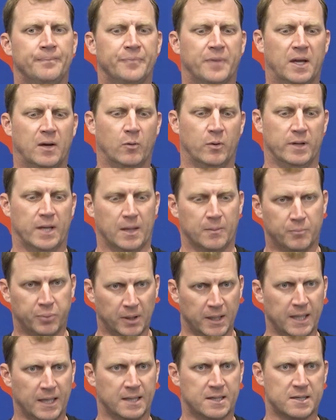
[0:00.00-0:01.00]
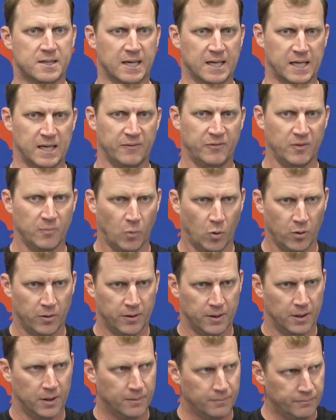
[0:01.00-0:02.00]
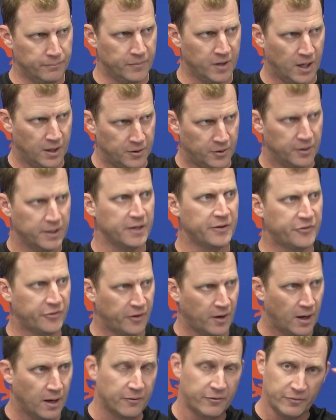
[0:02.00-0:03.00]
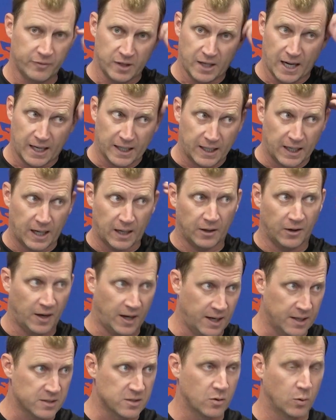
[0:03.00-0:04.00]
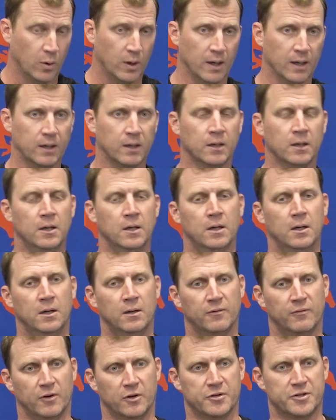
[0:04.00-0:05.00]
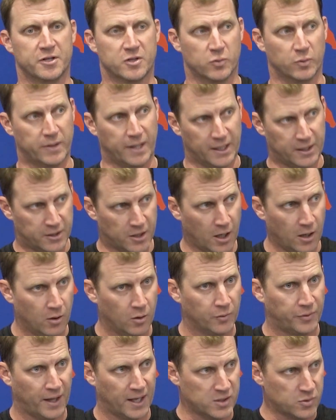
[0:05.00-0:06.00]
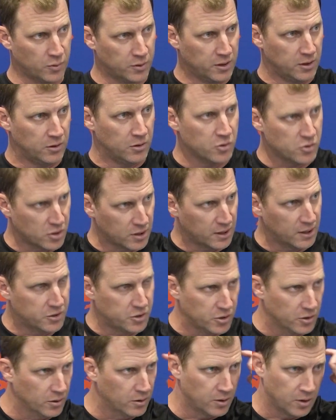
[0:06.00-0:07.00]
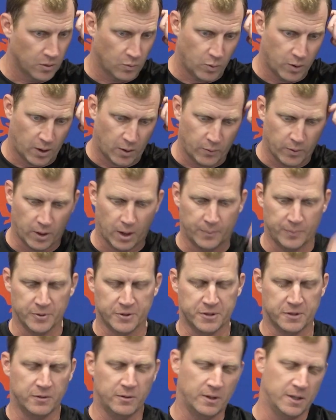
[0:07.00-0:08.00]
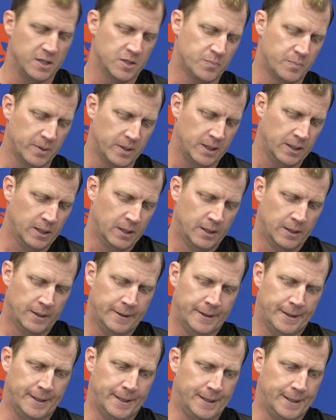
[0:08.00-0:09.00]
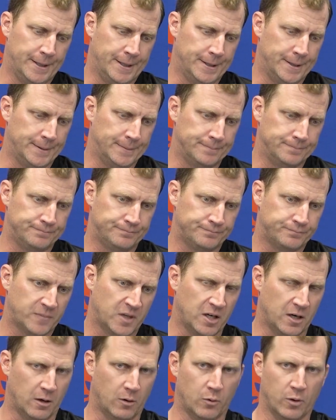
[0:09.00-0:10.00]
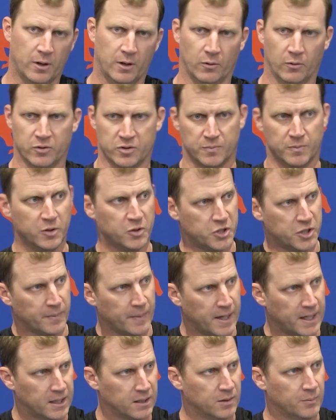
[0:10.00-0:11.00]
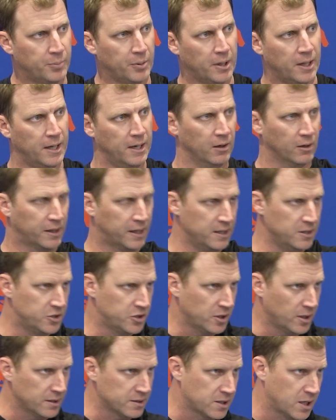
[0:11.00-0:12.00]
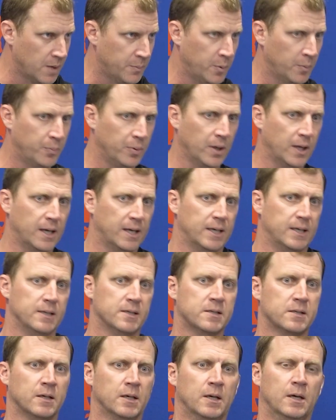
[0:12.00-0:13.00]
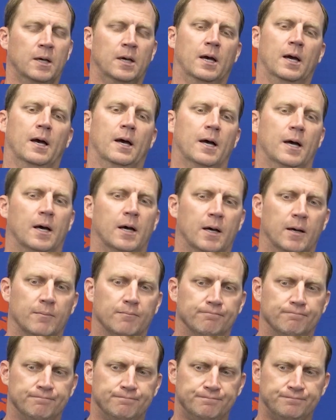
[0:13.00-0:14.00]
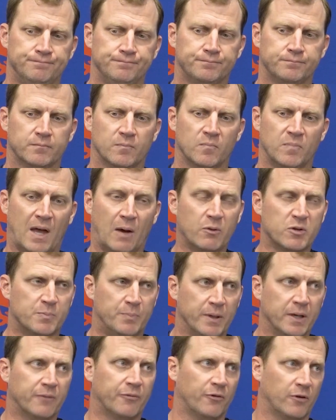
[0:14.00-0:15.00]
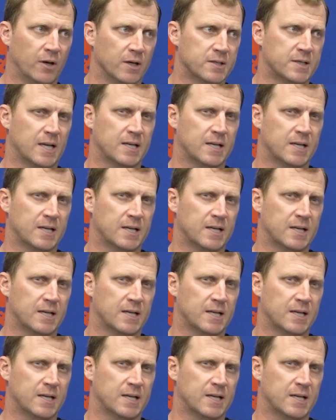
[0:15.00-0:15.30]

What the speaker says: And when they blitz, they give you more of the underneath stuff. You got to get out of your hands quick versus when they don't. That's when you usually get your one-on-one opportunities. But, you know, whether it was Mucci making the play or Keyshawn's couple plays, that was big for us.